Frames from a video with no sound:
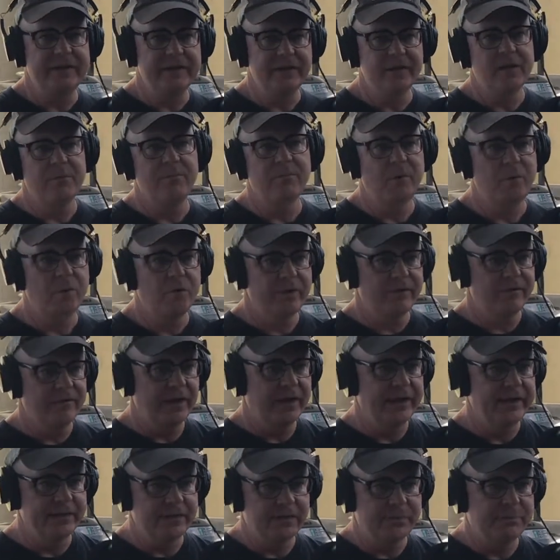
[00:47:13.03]
become more of
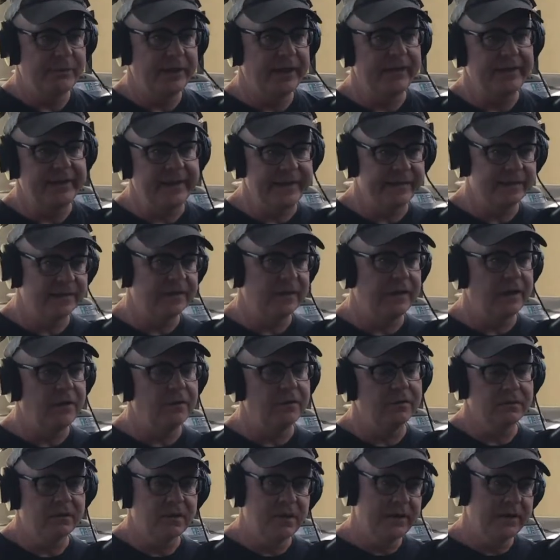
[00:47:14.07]
like spread things
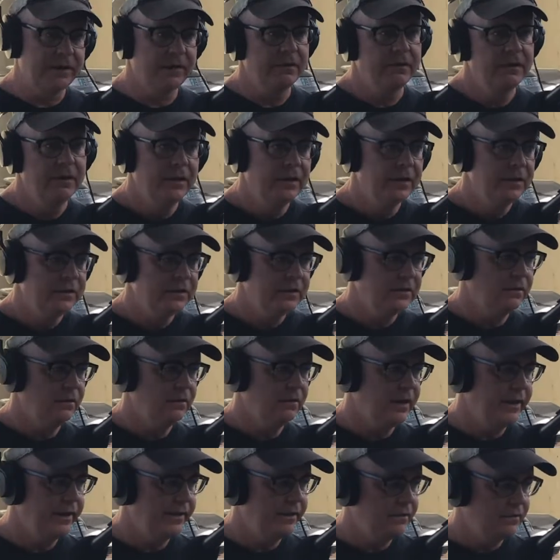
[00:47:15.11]
out, and like still
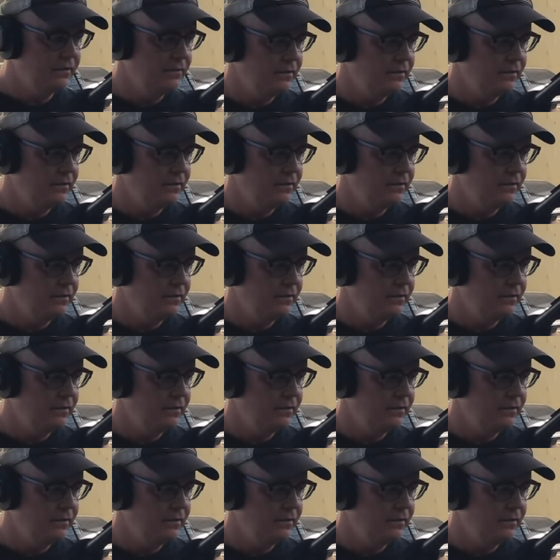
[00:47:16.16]
like,